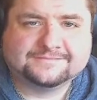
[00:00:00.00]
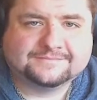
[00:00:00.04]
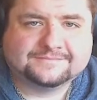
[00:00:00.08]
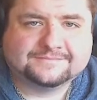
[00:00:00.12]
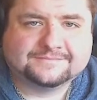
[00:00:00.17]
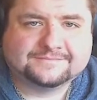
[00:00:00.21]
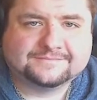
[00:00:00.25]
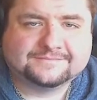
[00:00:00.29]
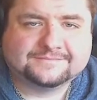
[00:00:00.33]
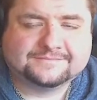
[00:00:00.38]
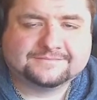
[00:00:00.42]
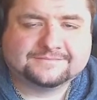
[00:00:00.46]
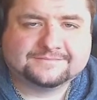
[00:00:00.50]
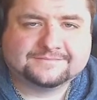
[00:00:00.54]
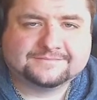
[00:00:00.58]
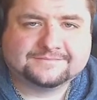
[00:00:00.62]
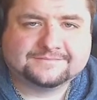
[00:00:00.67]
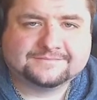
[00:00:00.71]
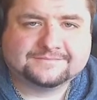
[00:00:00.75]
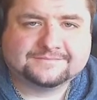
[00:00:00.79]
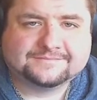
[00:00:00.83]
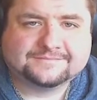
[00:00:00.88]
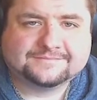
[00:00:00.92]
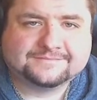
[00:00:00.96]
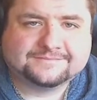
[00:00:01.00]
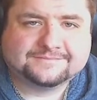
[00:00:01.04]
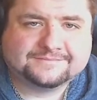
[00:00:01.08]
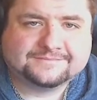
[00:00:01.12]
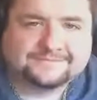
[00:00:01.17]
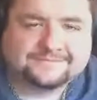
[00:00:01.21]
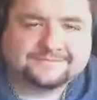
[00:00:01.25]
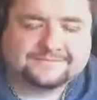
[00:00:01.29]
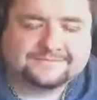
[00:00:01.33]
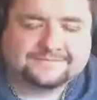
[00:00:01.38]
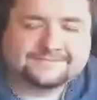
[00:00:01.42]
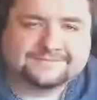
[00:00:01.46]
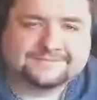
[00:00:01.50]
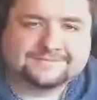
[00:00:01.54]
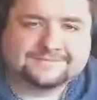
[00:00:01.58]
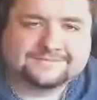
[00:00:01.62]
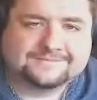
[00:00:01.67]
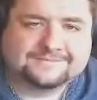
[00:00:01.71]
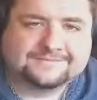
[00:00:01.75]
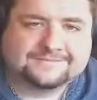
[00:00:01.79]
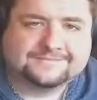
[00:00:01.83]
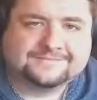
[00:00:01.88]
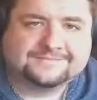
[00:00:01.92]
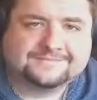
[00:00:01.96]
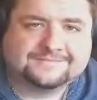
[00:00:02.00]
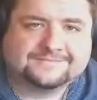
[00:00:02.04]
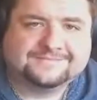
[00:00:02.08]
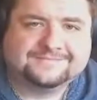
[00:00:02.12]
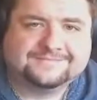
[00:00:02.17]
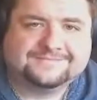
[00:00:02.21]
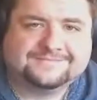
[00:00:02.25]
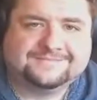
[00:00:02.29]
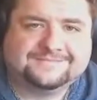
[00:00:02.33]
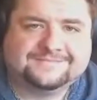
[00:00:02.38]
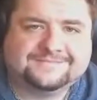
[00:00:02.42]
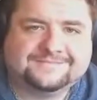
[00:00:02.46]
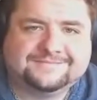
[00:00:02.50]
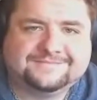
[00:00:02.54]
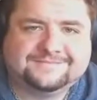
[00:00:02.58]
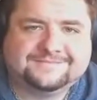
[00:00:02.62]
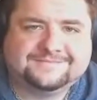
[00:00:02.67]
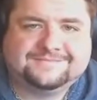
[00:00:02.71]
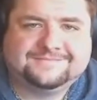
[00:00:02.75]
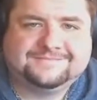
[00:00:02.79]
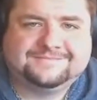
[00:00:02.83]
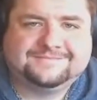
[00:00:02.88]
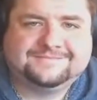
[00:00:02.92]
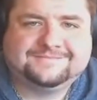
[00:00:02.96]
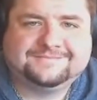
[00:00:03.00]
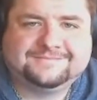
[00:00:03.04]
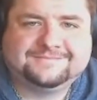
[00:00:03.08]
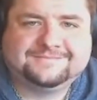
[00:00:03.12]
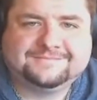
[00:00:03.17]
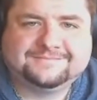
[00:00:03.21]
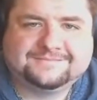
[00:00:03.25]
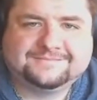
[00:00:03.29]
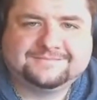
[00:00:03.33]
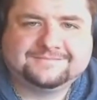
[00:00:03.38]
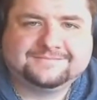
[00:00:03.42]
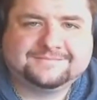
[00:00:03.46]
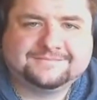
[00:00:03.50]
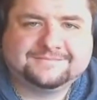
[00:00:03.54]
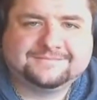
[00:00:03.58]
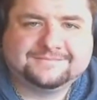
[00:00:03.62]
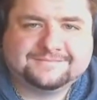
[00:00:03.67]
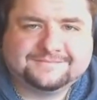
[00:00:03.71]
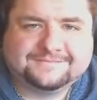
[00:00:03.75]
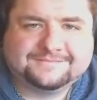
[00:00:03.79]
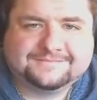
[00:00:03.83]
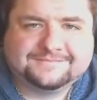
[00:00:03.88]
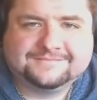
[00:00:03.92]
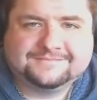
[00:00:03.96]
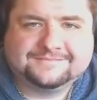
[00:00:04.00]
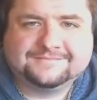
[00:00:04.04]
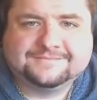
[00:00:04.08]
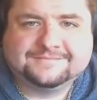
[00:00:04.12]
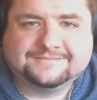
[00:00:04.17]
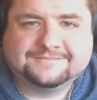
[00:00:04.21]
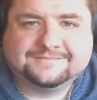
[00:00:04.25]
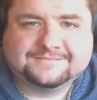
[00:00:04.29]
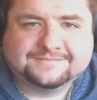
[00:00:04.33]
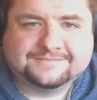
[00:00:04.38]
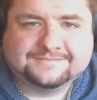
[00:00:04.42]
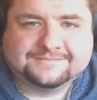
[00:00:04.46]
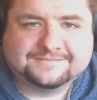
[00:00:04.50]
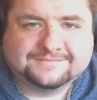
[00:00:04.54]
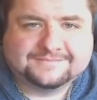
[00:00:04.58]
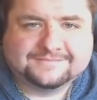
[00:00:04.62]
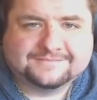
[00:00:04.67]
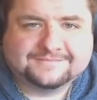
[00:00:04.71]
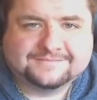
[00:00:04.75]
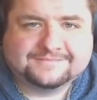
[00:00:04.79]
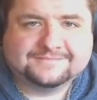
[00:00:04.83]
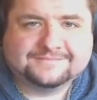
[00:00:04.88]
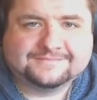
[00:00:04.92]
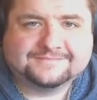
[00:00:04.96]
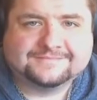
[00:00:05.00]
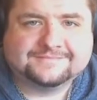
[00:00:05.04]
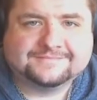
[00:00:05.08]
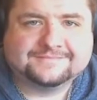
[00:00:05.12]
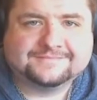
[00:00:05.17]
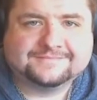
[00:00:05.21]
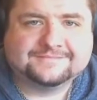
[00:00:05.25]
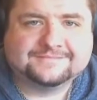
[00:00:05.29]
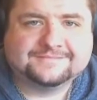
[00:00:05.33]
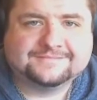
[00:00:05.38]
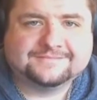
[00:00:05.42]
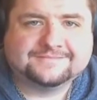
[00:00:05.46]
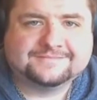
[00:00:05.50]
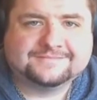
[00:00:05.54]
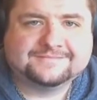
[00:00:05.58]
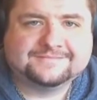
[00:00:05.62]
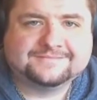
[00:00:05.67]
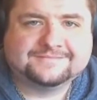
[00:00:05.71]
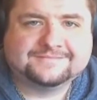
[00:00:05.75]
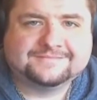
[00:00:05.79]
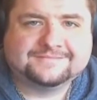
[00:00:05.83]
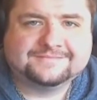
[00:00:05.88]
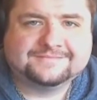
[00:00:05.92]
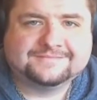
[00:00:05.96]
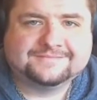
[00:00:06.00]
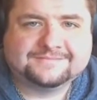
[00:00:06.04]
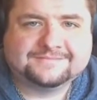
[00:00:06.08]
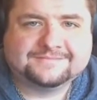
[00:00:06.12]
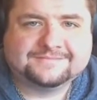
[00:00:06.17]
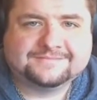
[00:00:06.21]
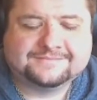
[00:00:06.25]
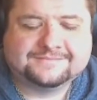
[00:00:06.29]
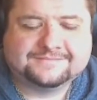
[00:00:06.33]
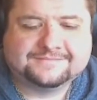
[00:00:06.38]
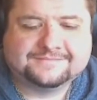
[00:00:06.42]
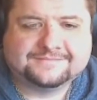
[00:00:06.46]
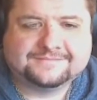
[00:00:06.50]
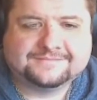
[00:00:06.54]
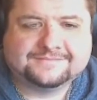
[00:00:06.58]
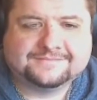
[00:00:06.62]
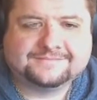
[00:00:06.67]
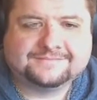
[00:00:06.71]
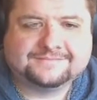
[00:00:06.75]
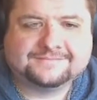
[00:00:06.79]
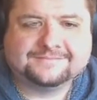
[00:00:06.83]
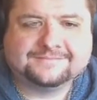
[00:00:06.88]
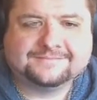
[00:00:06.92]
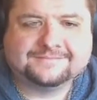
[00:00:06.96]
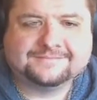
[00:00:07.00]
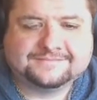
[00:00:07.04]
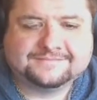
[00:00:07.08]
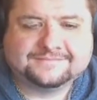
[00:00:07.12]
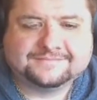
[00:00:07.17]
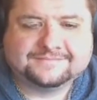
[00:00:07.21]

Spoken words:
[no speech]